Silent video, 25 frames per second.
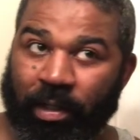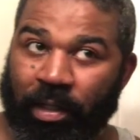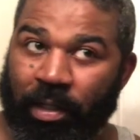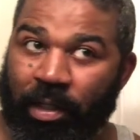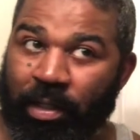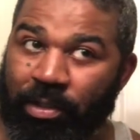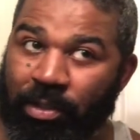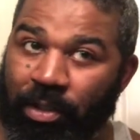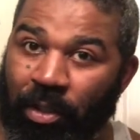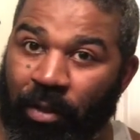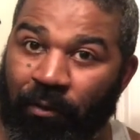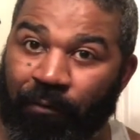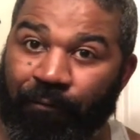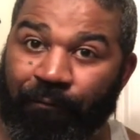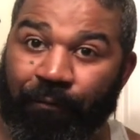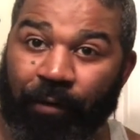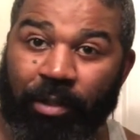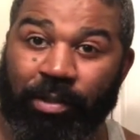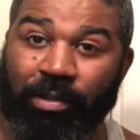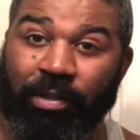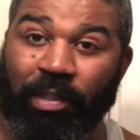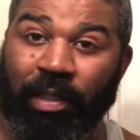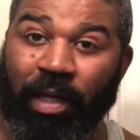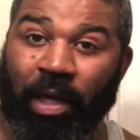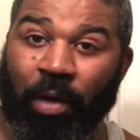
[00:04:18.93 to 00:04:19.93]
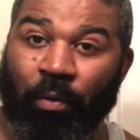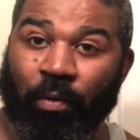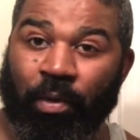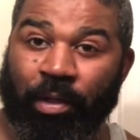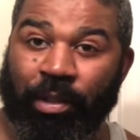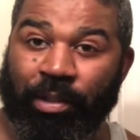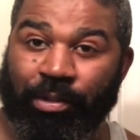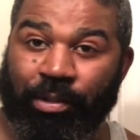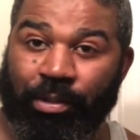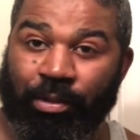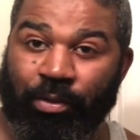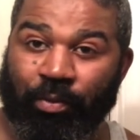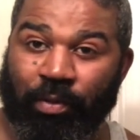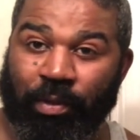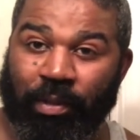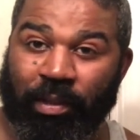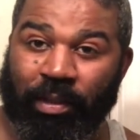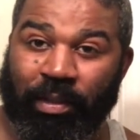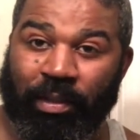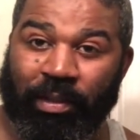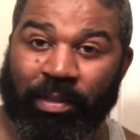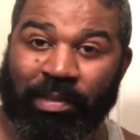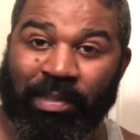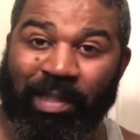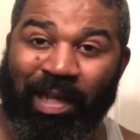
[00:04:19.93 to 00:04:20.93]
So first thing I want to do
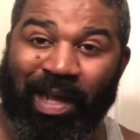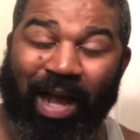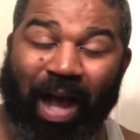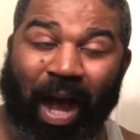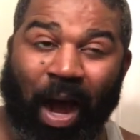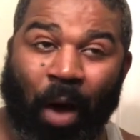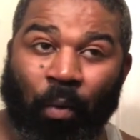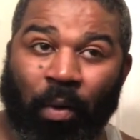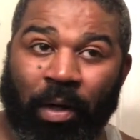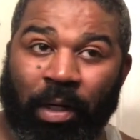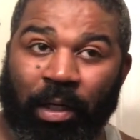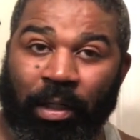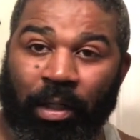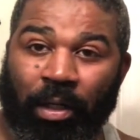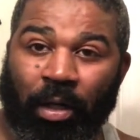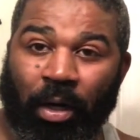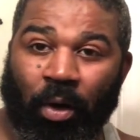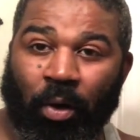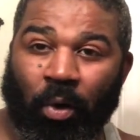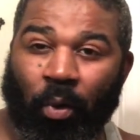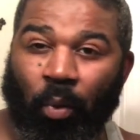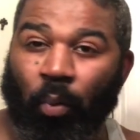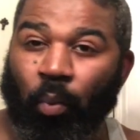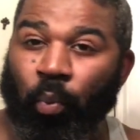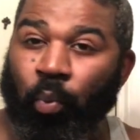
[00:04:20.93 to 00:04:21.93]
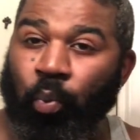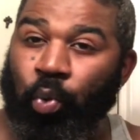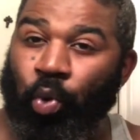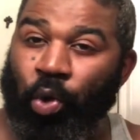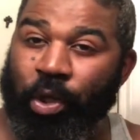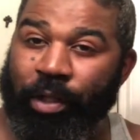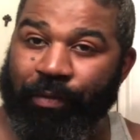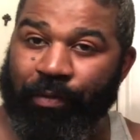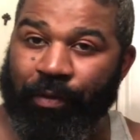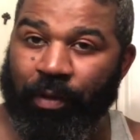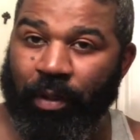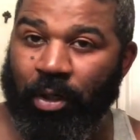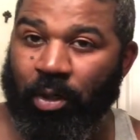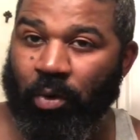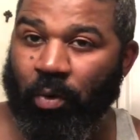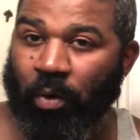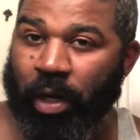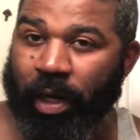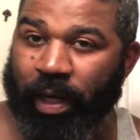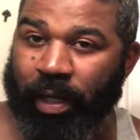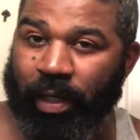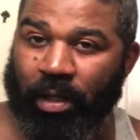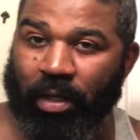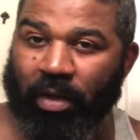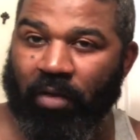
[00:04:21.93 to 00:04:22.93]
is I want to go with the
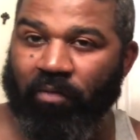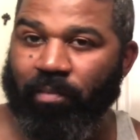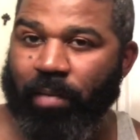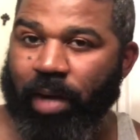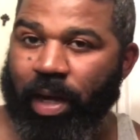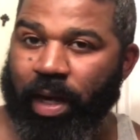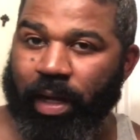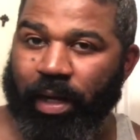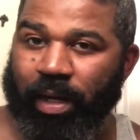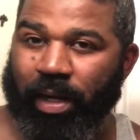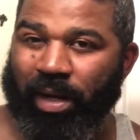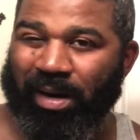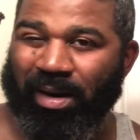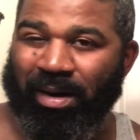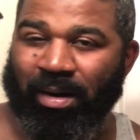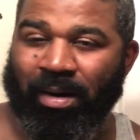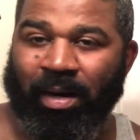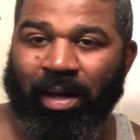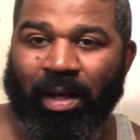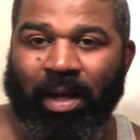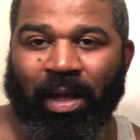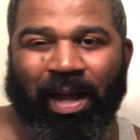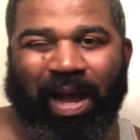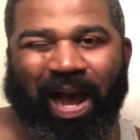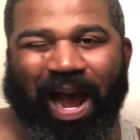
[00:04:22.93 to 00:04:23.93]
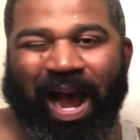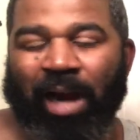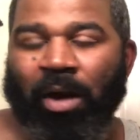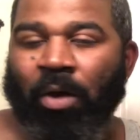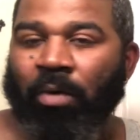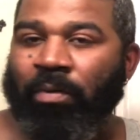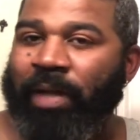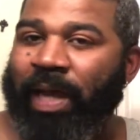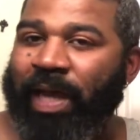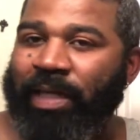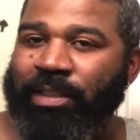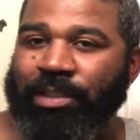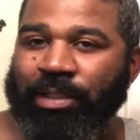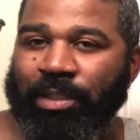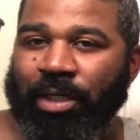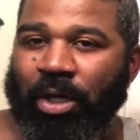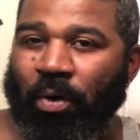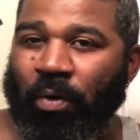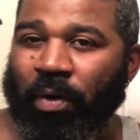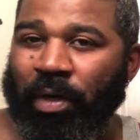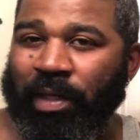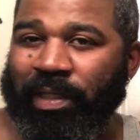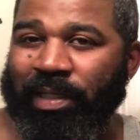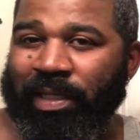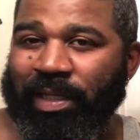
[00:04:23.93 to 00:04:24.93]
grain of my hair. I don't like to
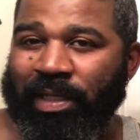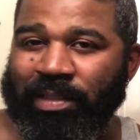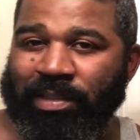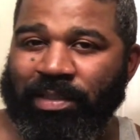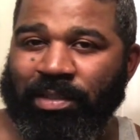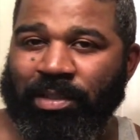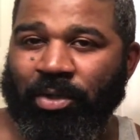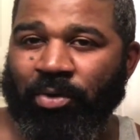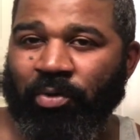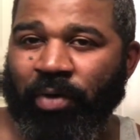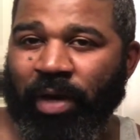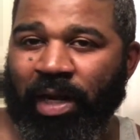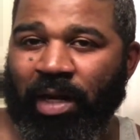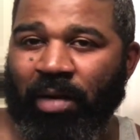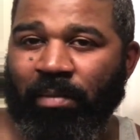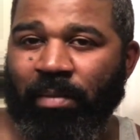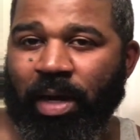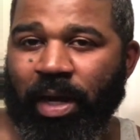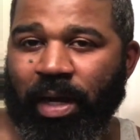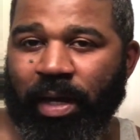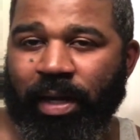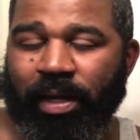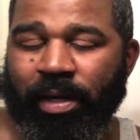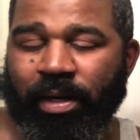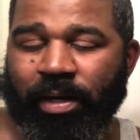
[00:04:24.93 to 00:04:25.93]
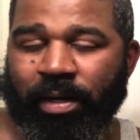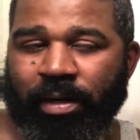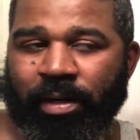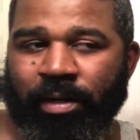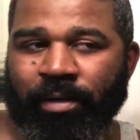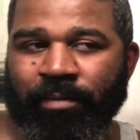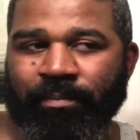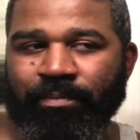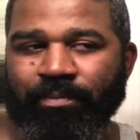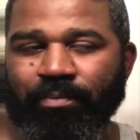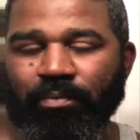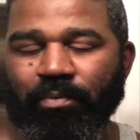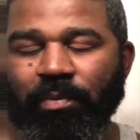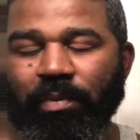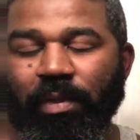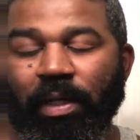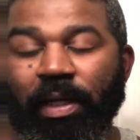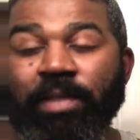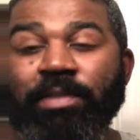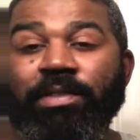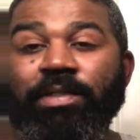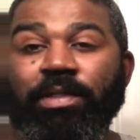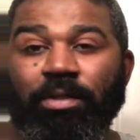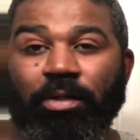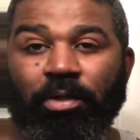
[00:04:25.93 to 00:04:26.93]
go against the grain of my hair
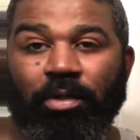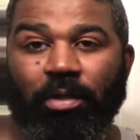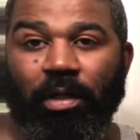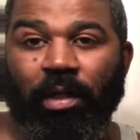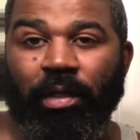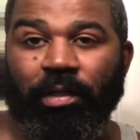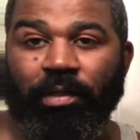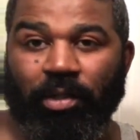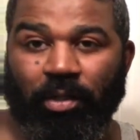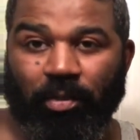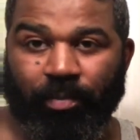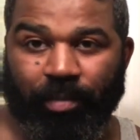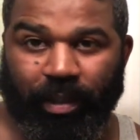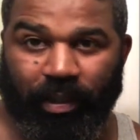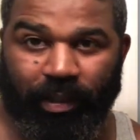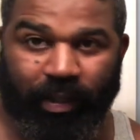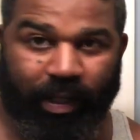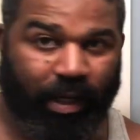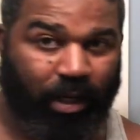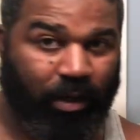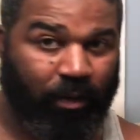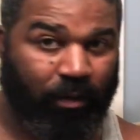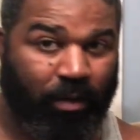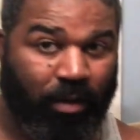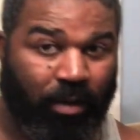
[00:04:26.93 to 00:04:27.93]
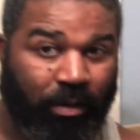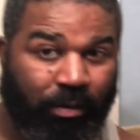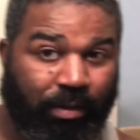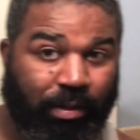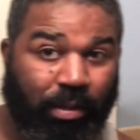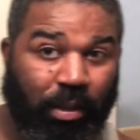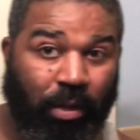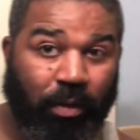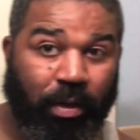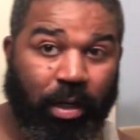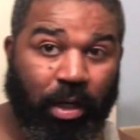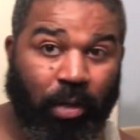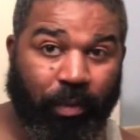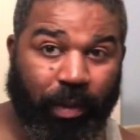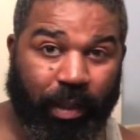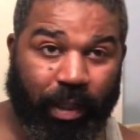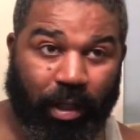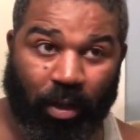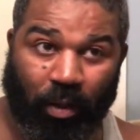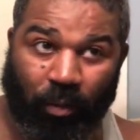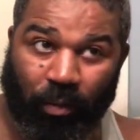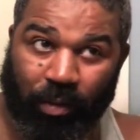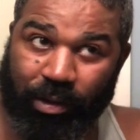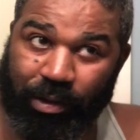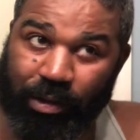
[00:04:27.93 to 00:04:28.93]
until a little bit later on. So here we
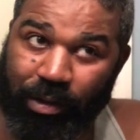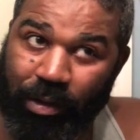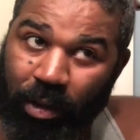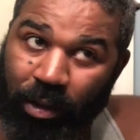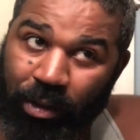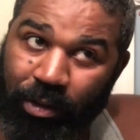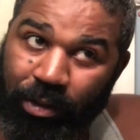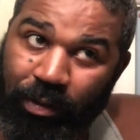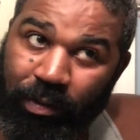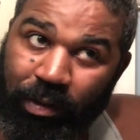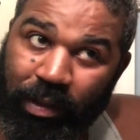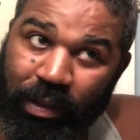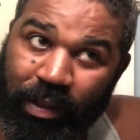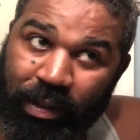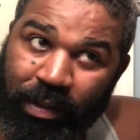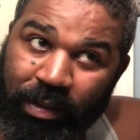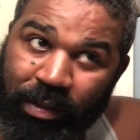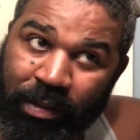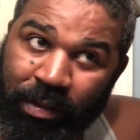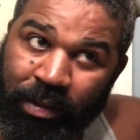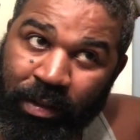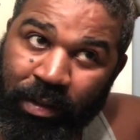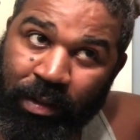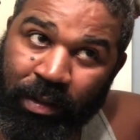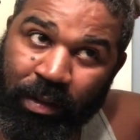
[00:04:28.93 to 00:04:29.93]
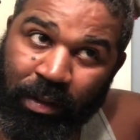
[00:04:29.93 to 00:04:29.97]
go. We're just going to do this.